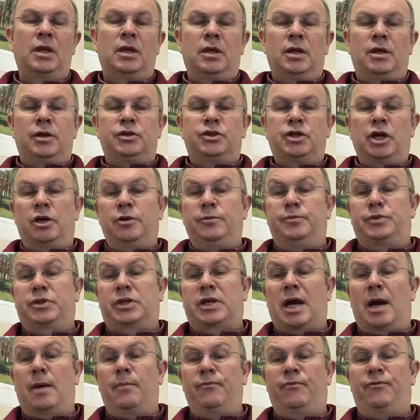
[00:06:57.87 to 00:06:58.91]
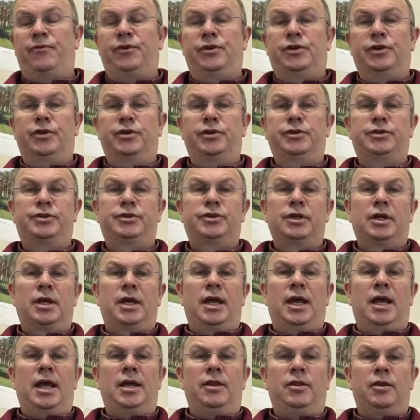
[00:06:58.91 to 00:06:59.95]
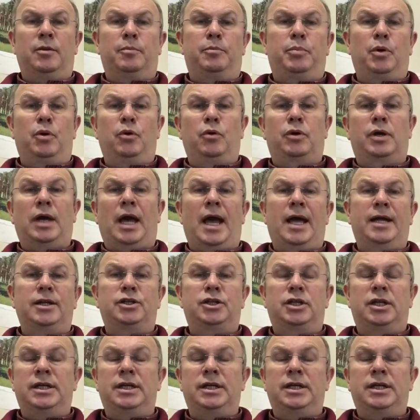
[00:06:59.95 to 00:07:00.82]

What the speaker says: Job's comforters in the book actually